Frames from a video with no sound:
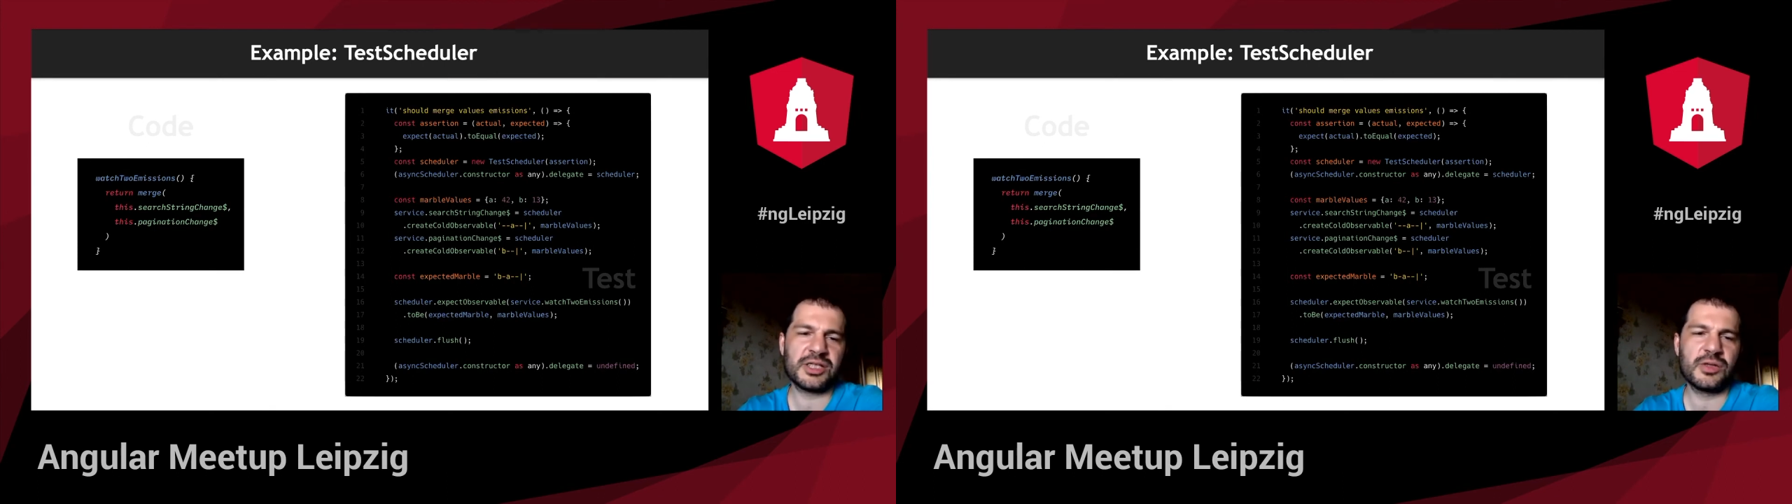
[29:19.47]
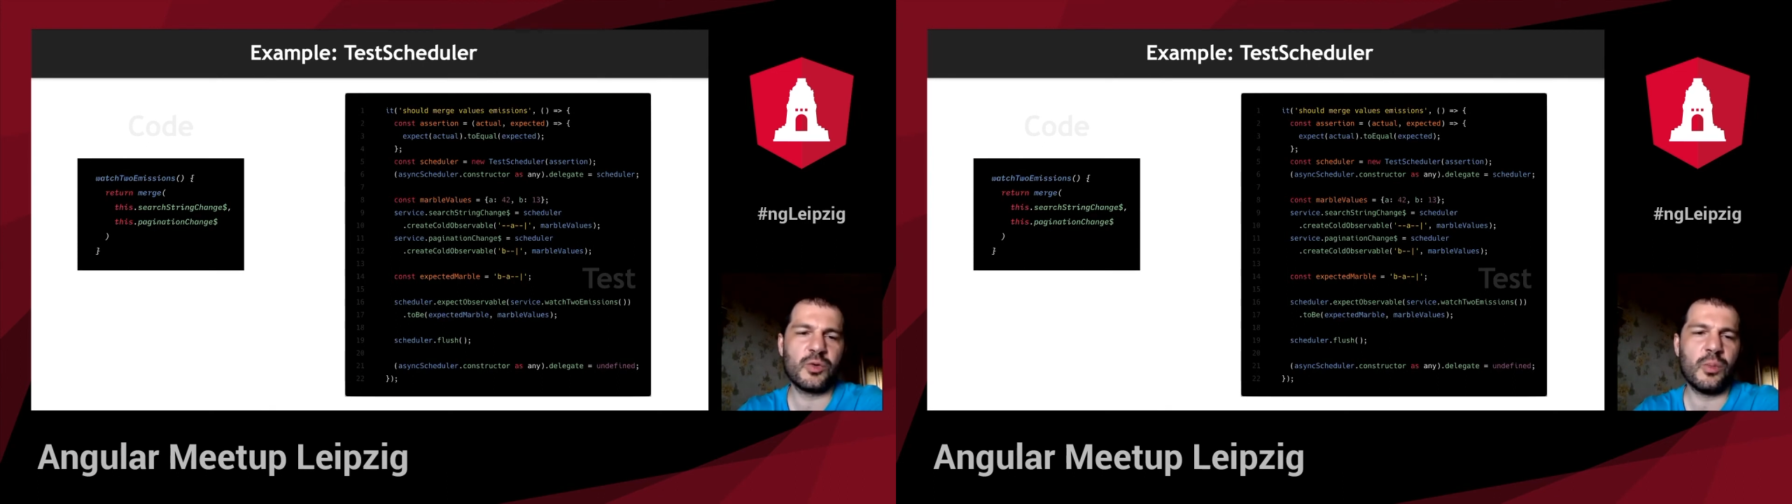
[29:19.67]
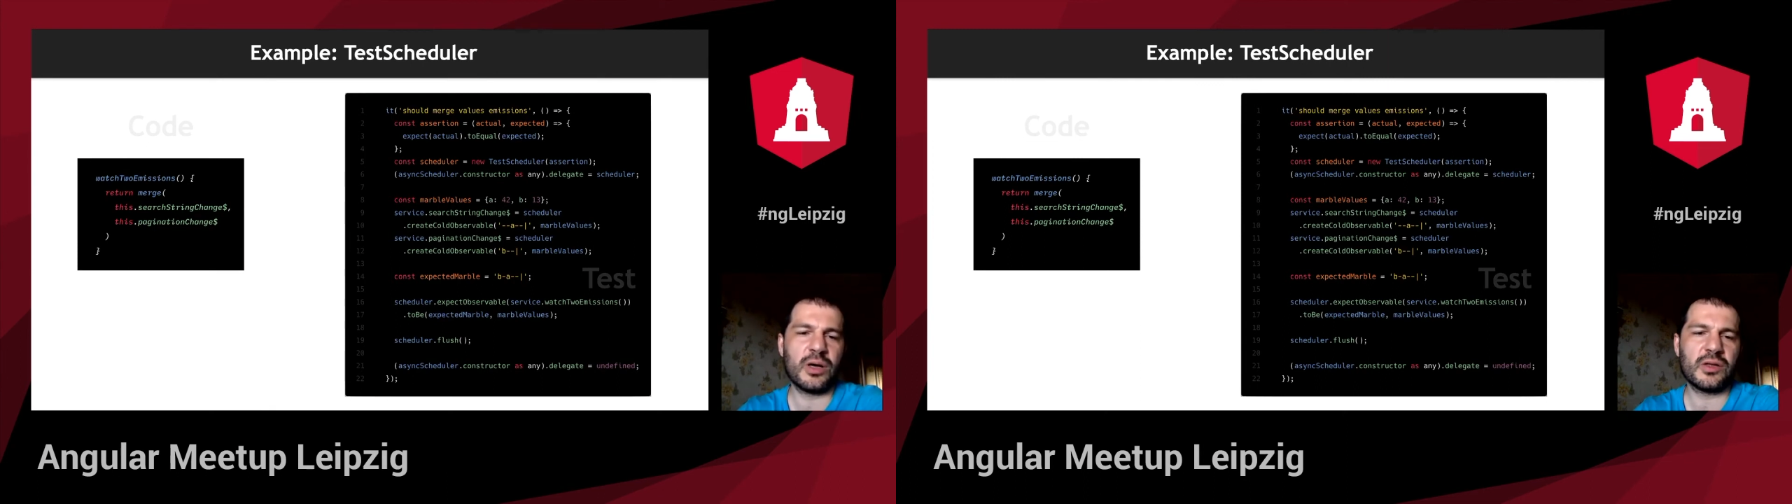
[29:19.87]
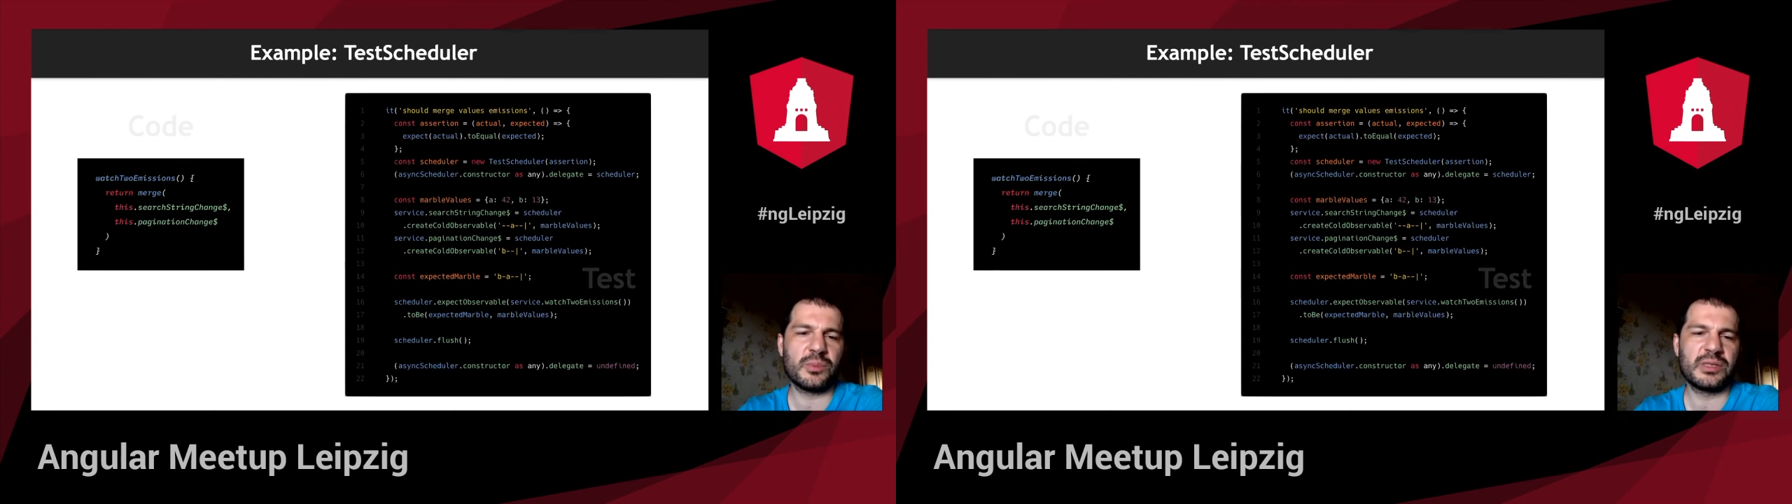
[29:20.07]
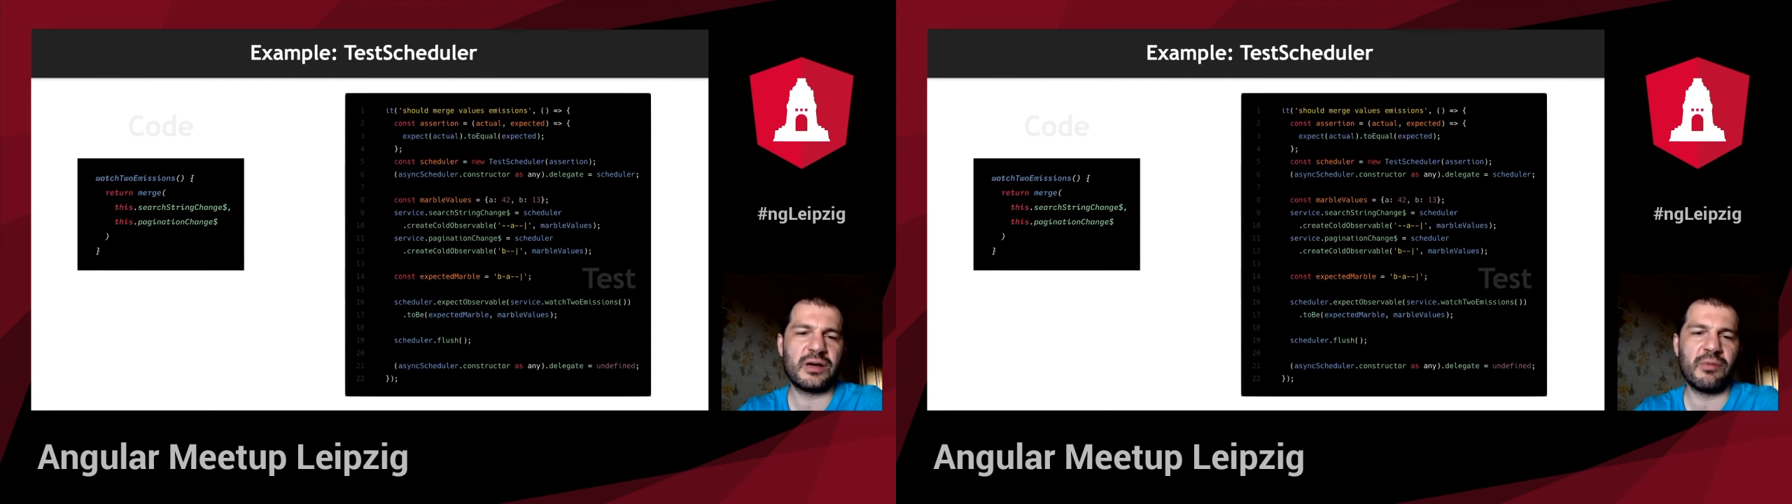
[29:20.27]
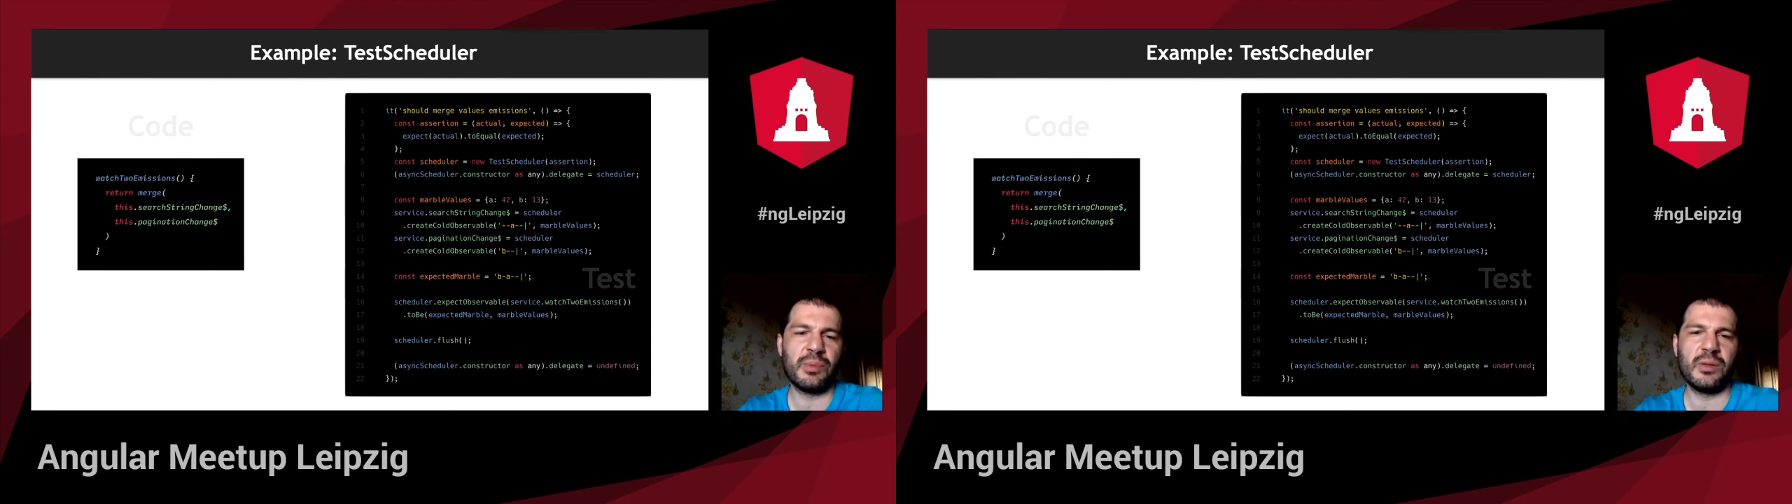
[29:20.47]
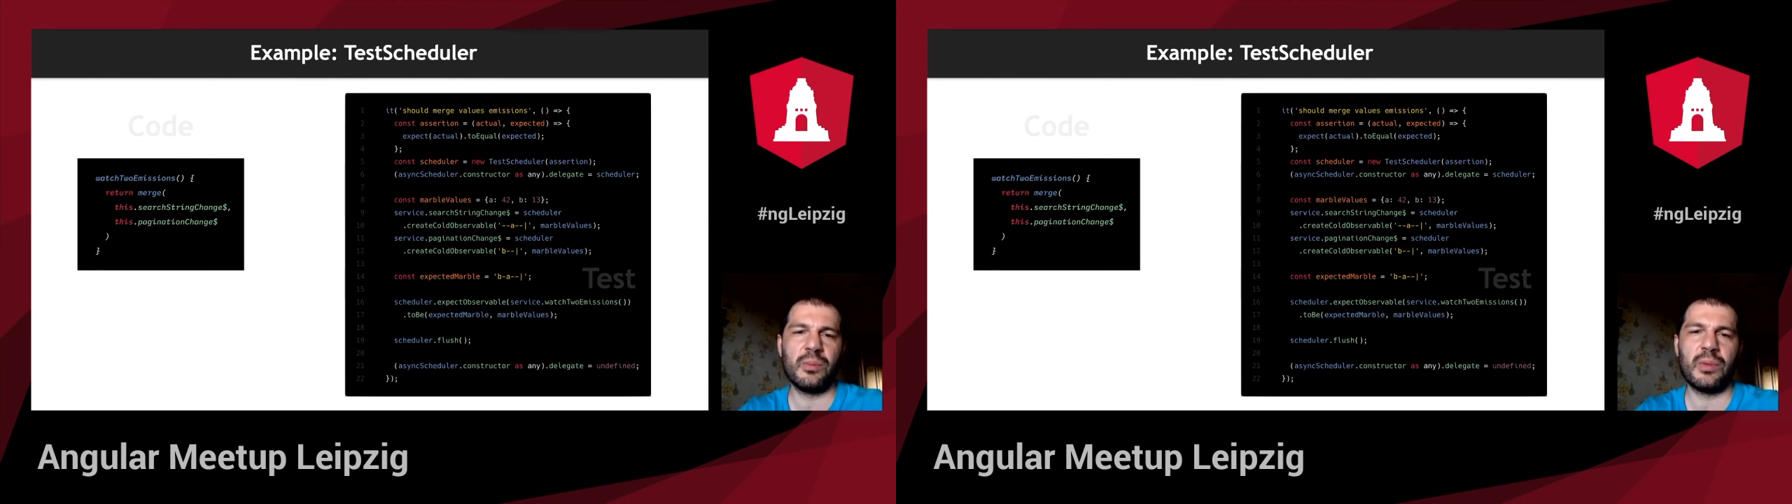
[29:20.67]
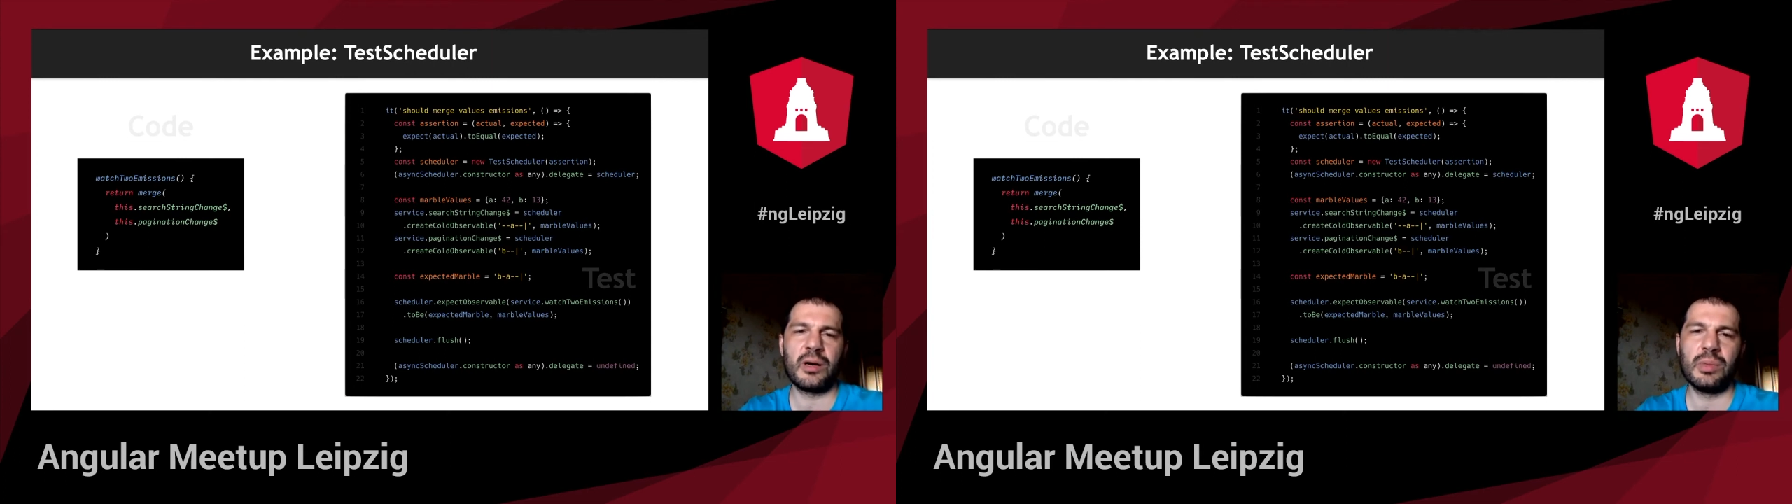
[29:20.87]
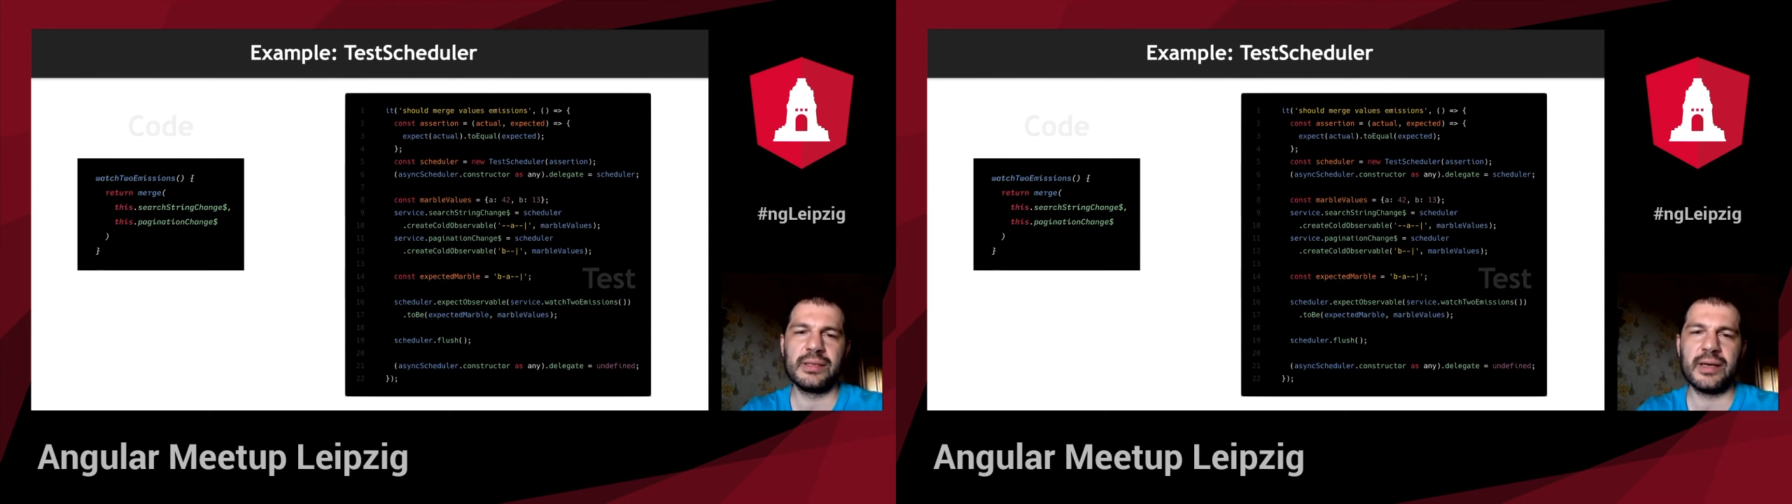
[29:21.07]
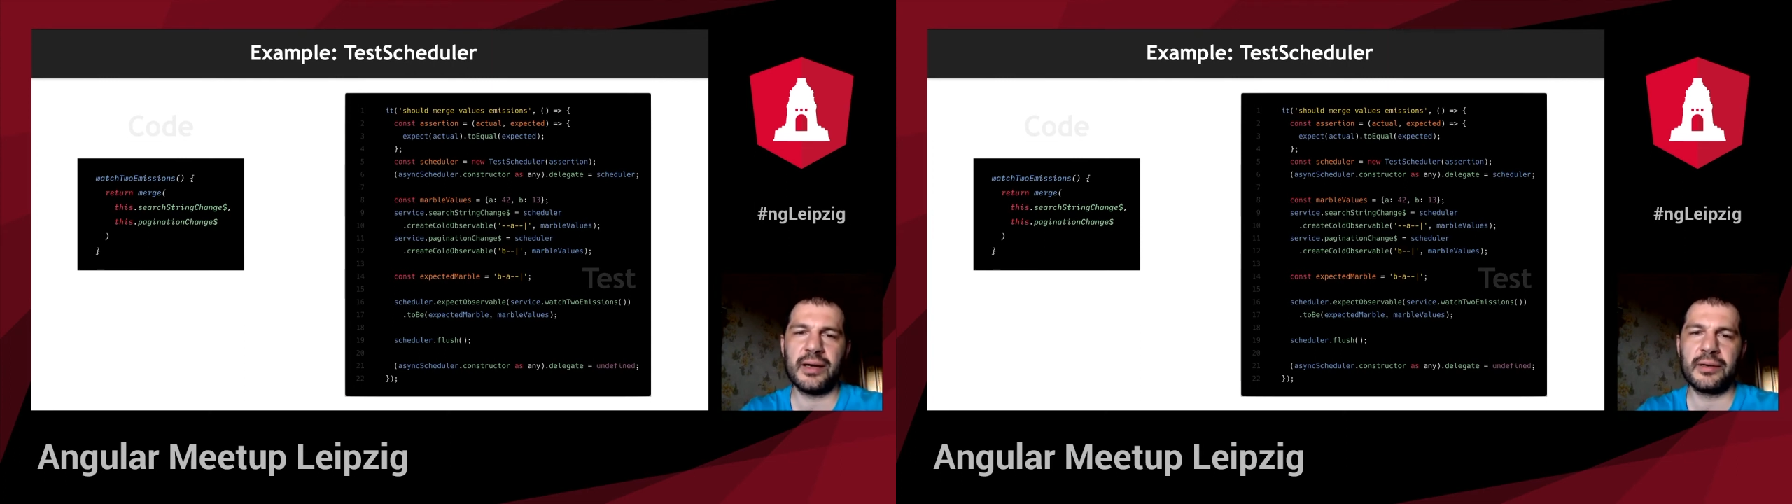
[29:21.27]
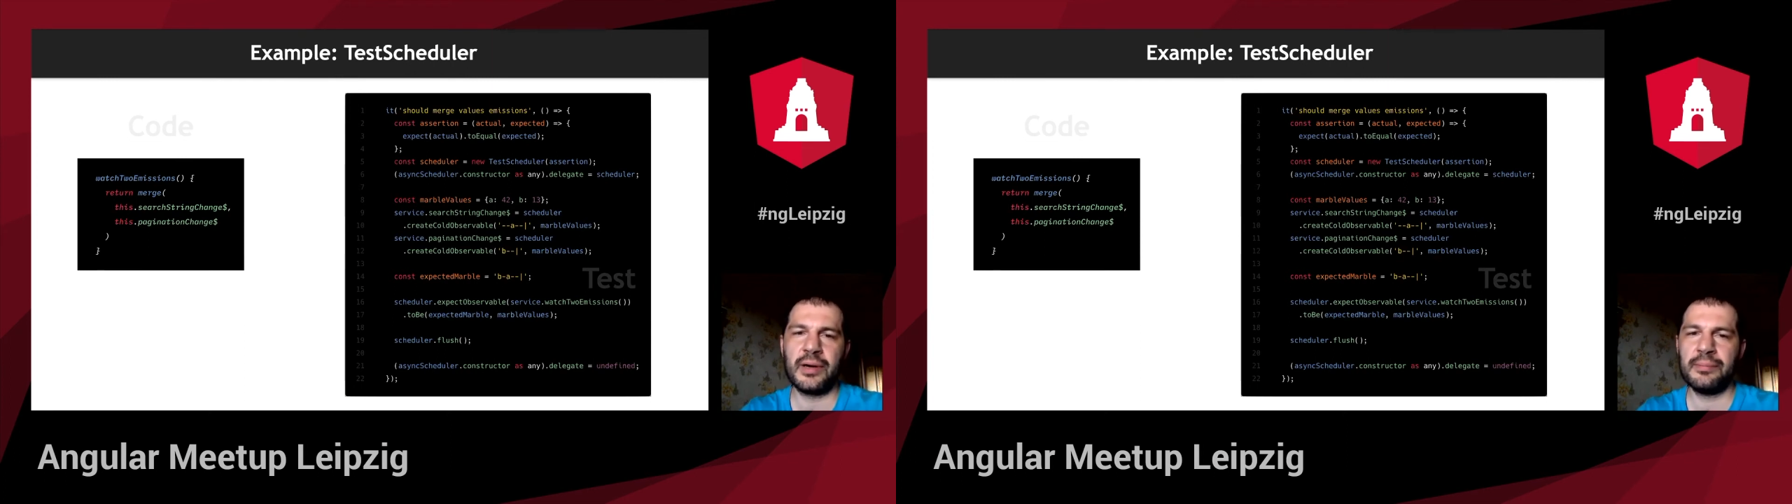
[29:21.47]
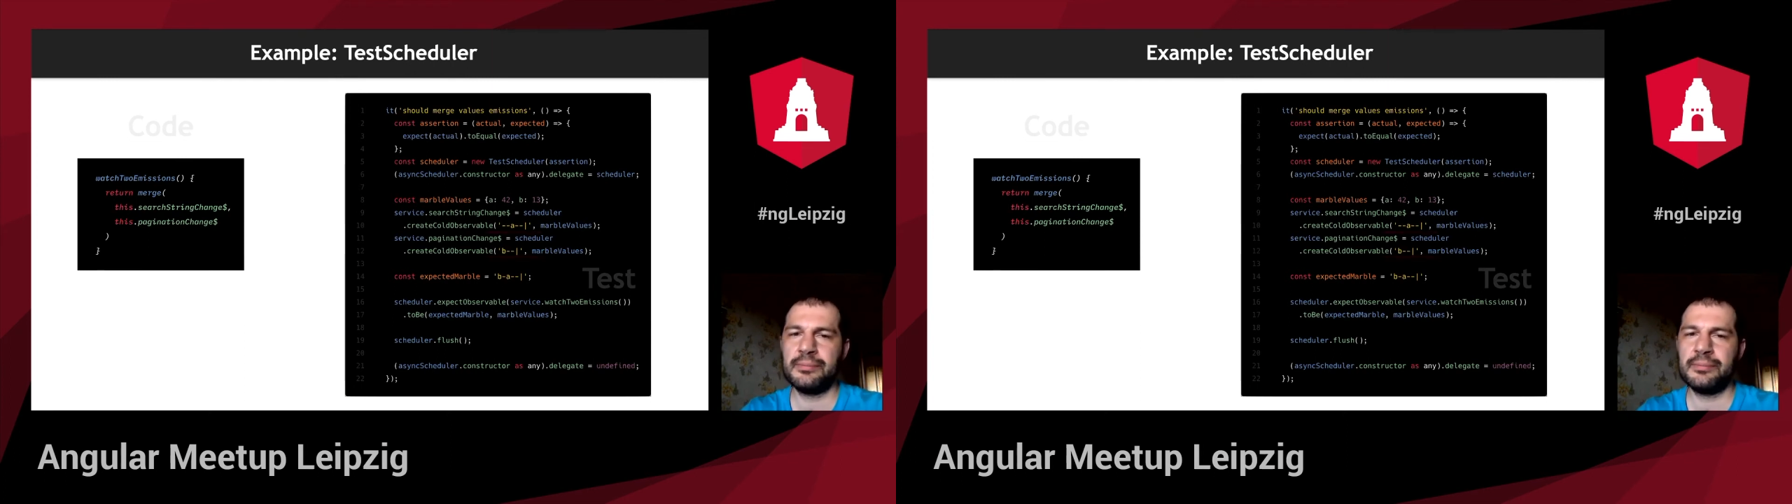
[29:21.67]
mock observable marble diagram.